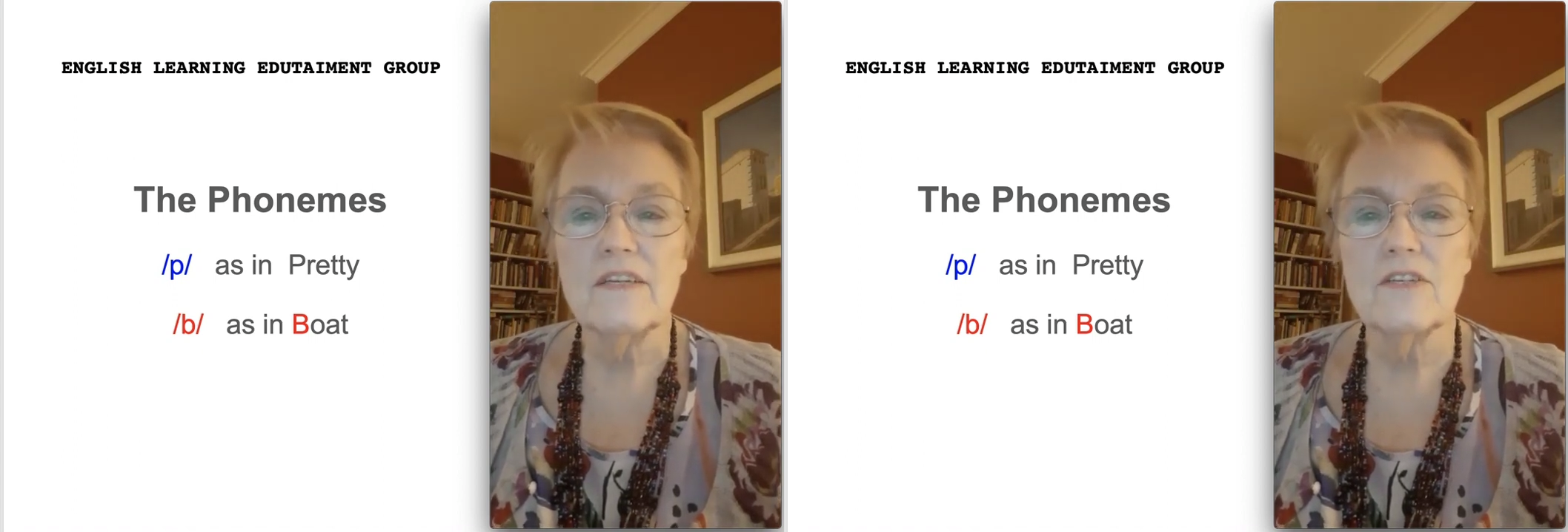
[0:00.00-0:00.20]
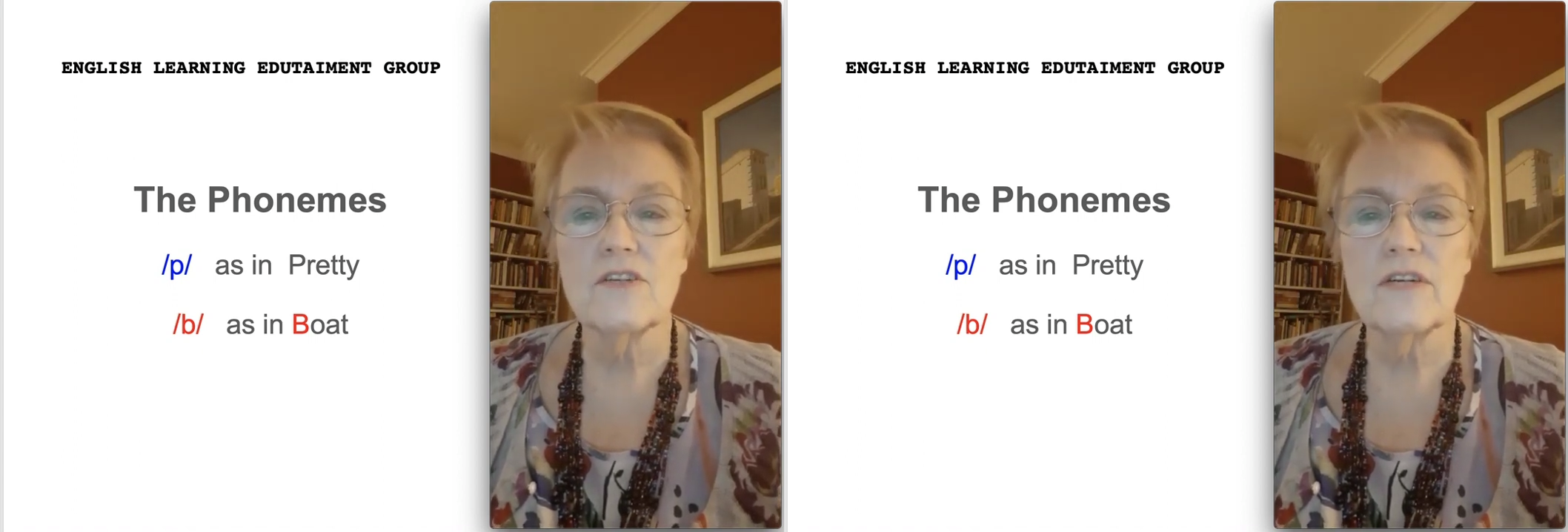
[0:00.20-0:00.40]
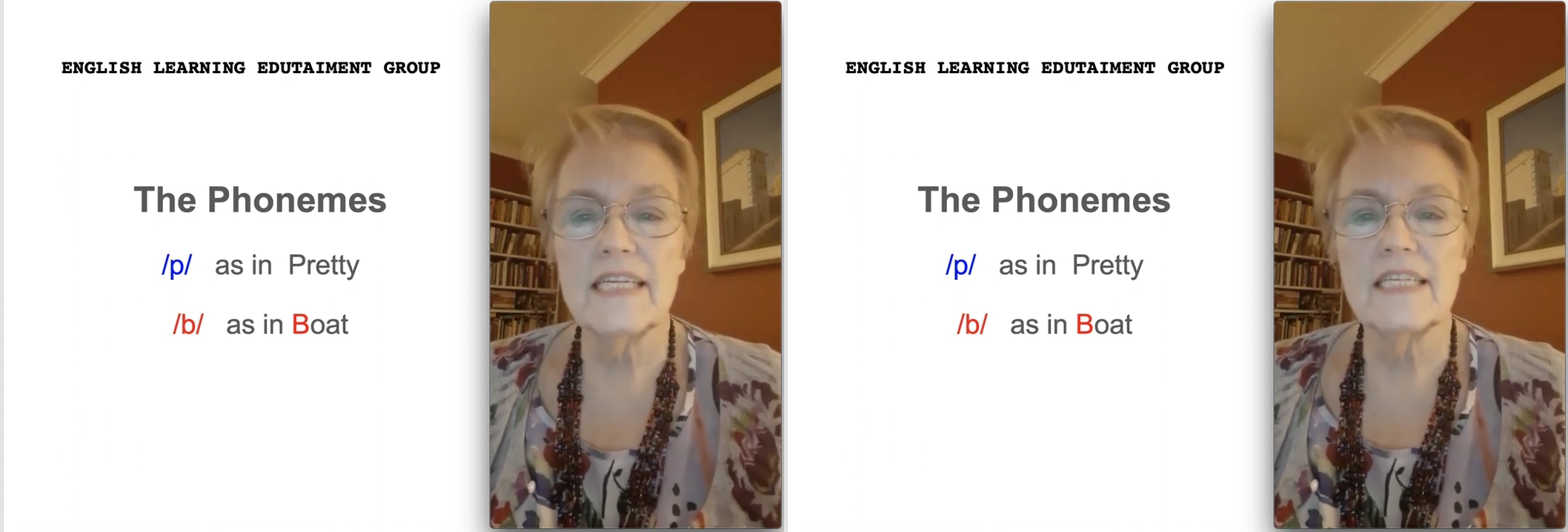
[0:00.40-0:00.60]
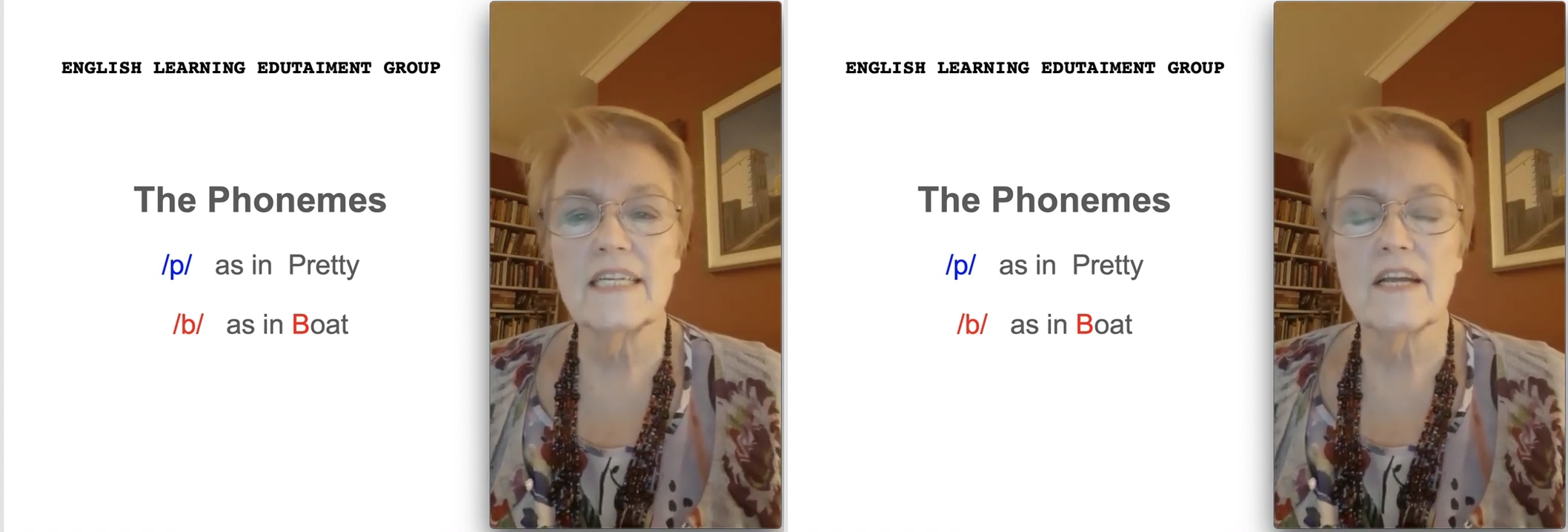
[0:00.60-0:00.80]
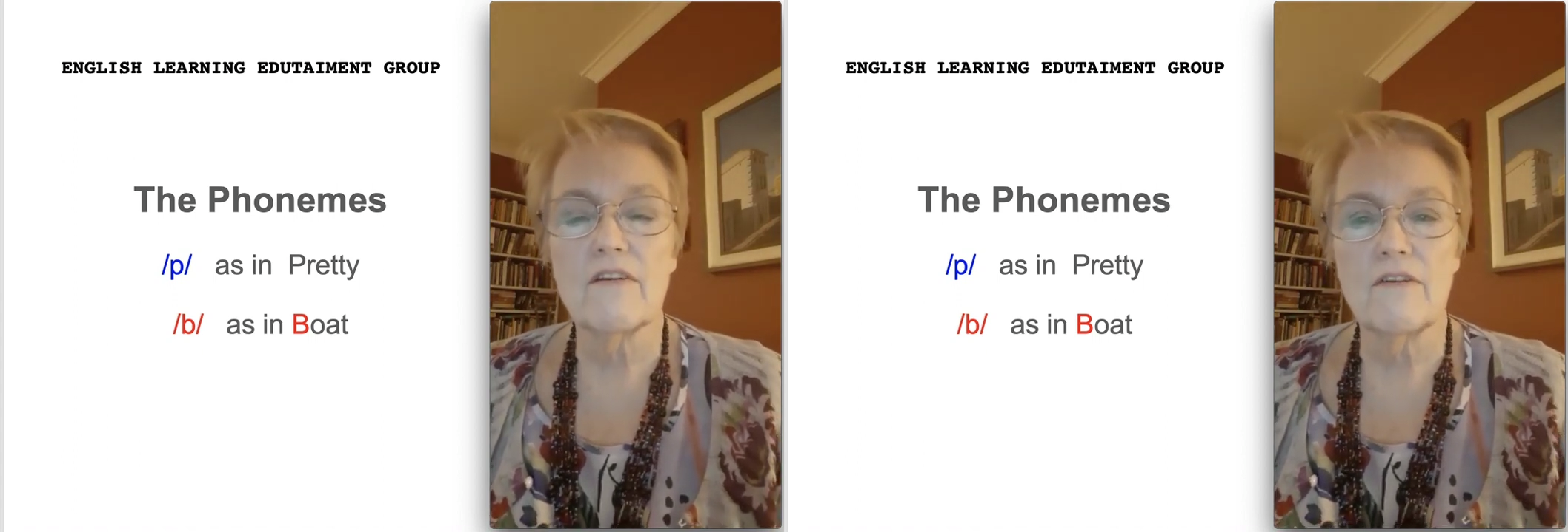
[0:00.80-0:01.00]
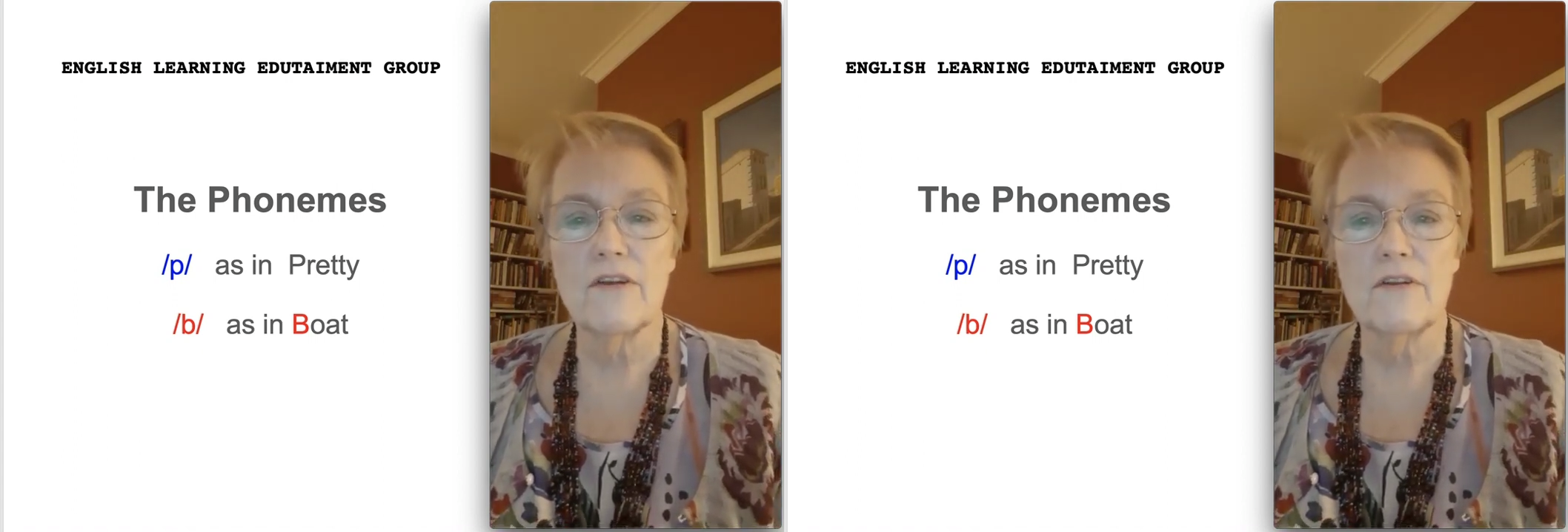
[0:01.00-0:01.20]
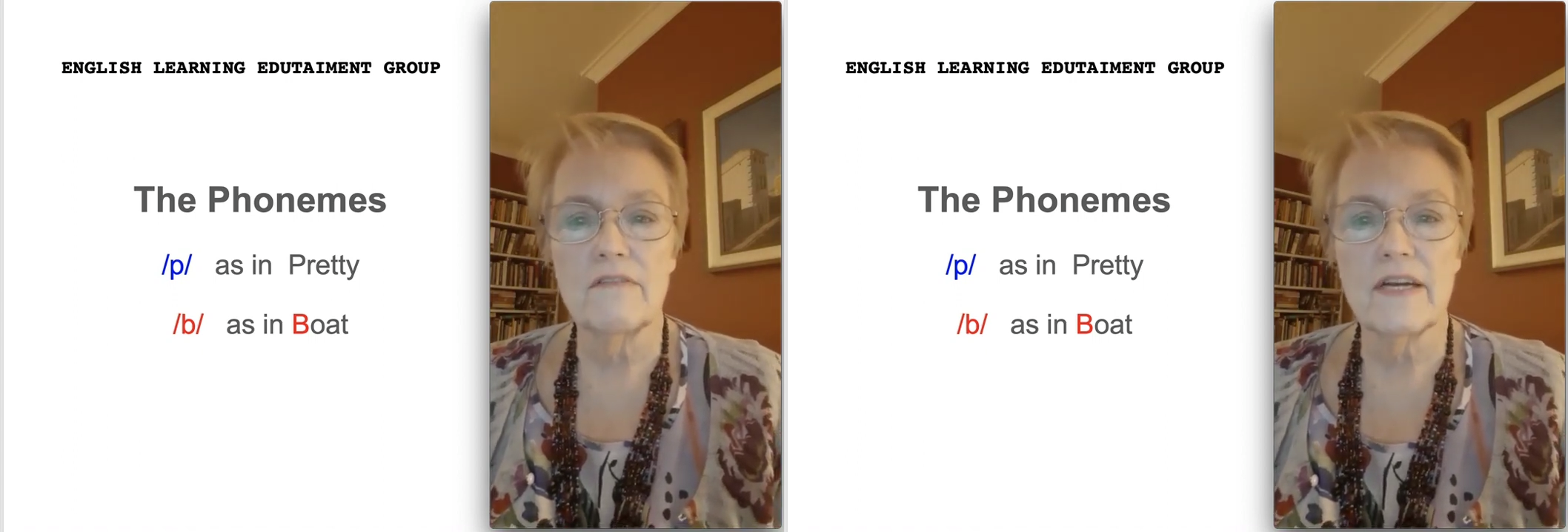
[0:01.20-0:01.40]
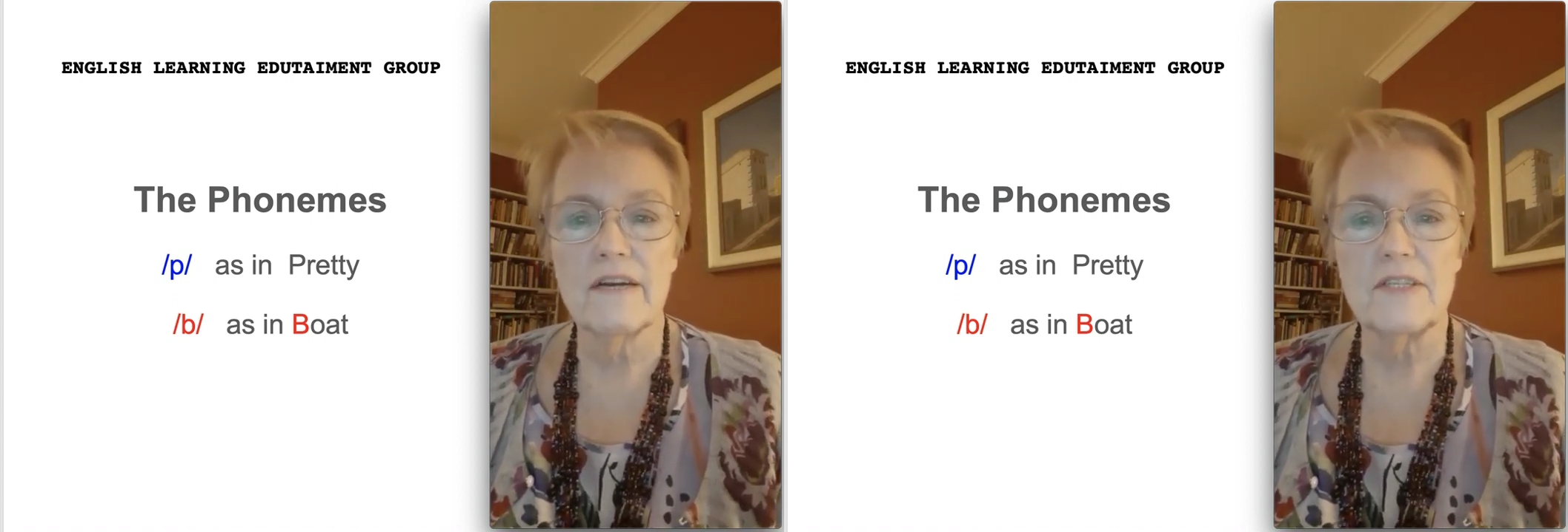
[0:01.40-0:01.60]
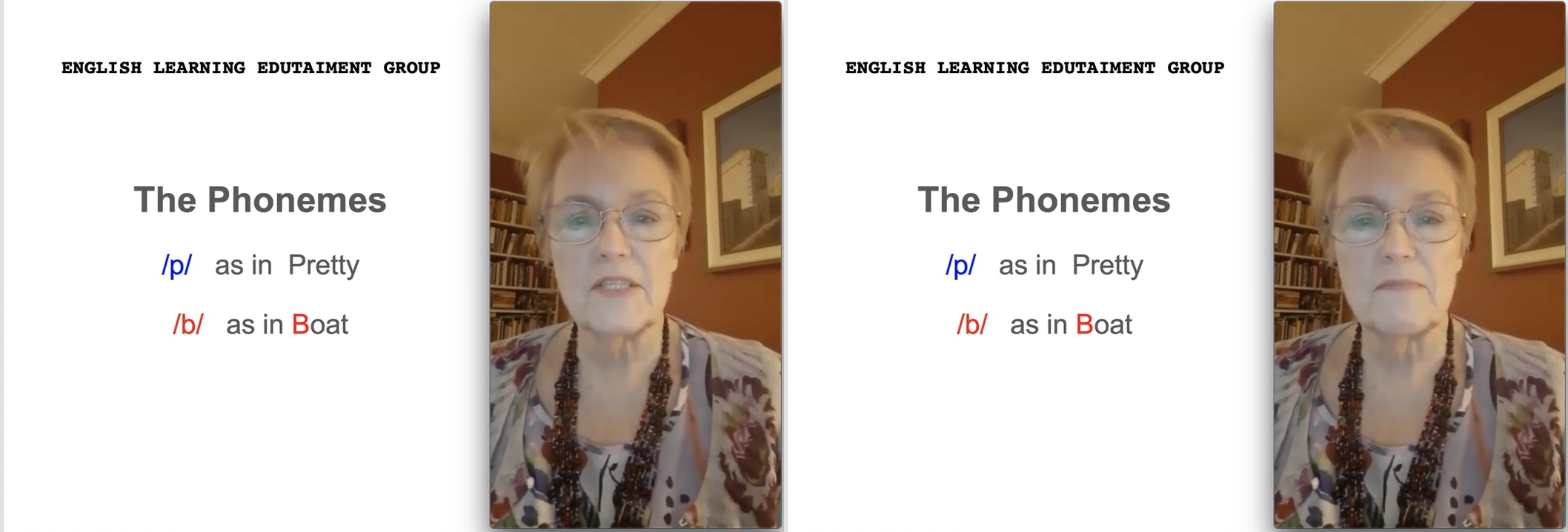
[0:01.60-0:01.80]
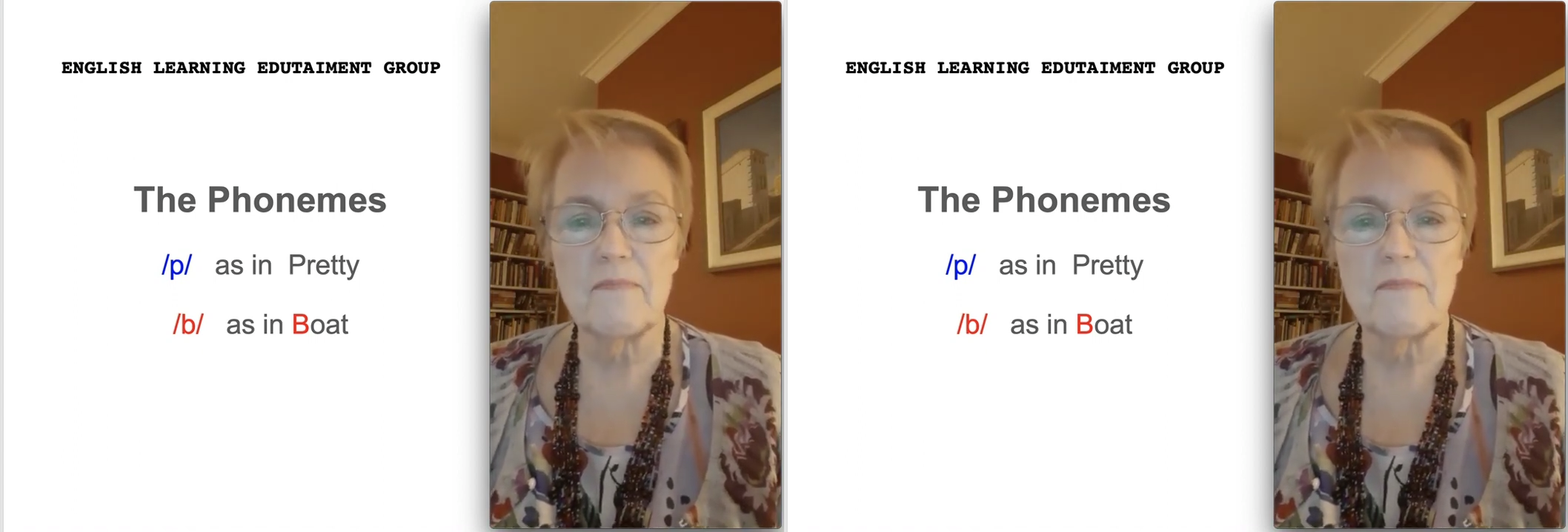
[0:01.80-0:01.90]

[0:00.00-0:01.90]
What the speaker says: dreaded coronavirus.